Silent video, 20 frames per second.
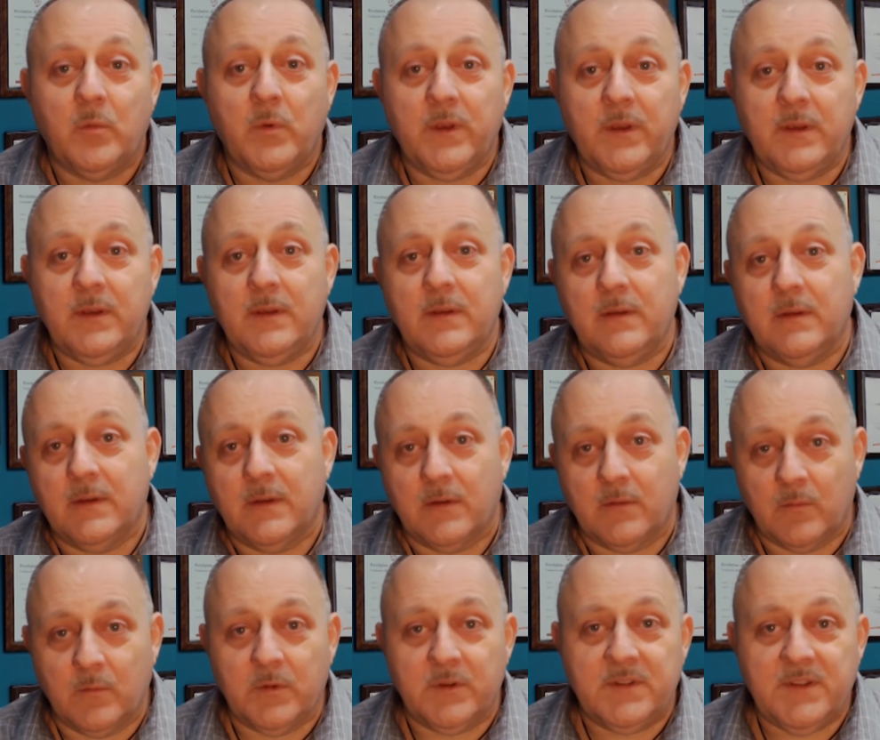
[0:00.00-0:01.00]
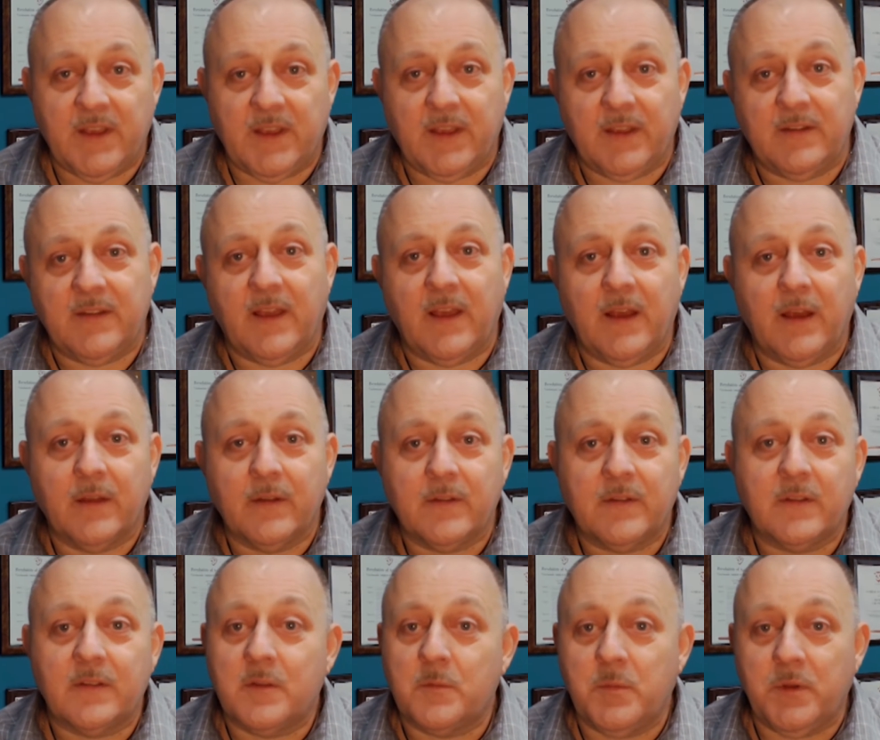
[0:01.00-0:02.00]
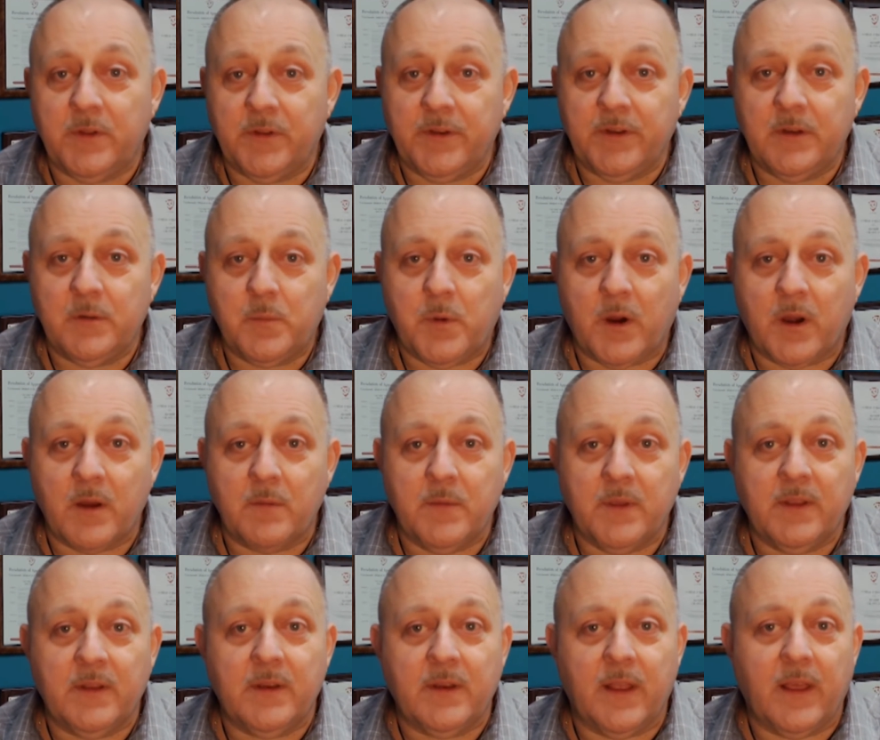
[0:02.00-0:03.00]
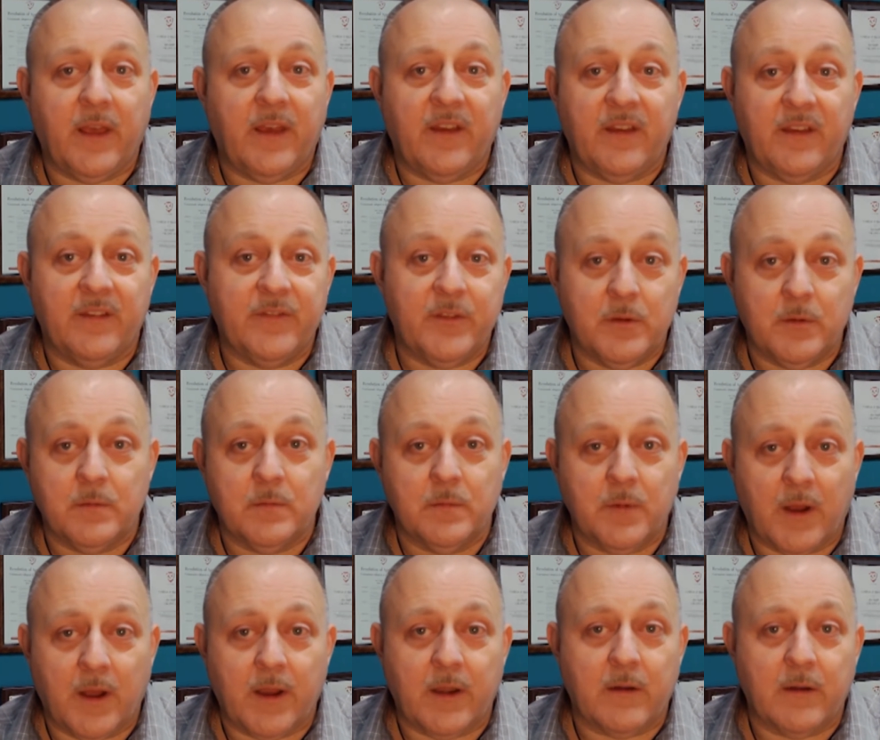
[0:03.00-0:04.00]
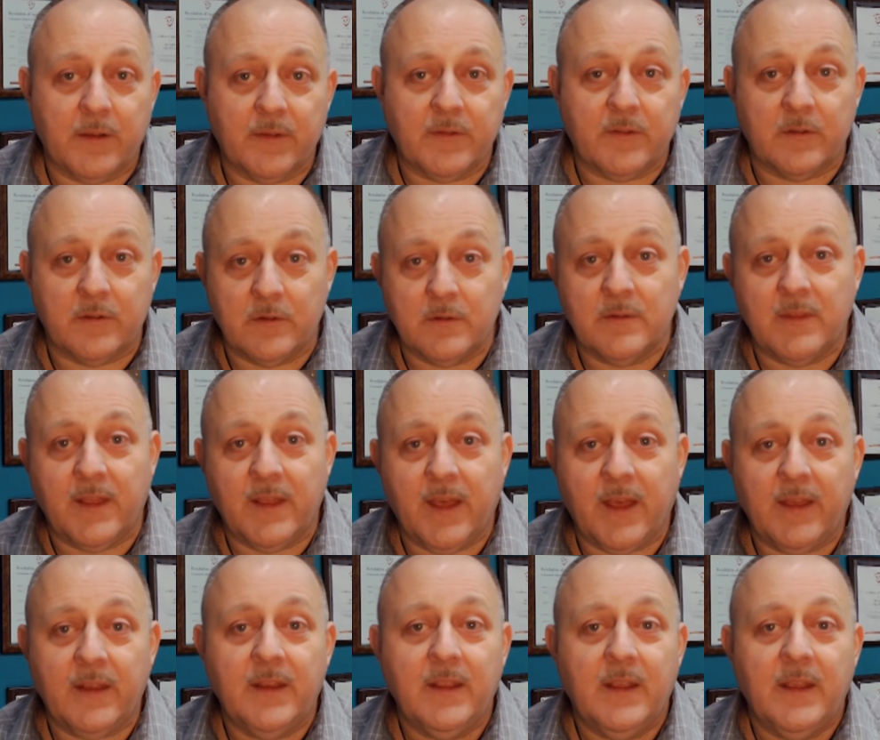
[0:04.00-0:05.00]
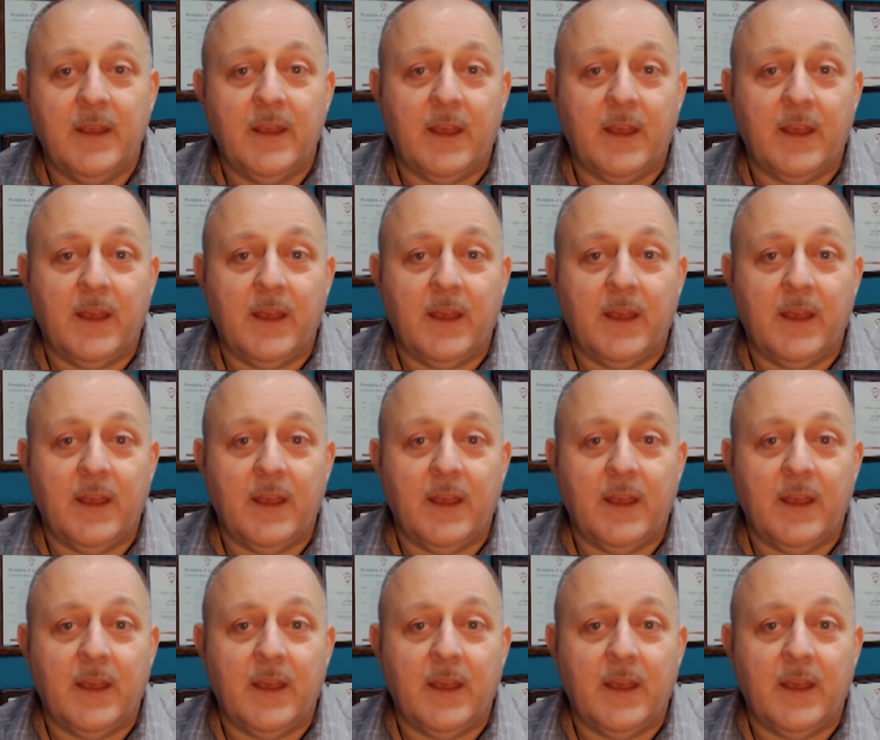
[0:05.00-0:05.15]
We would take it down to the building department if you hire us to do that,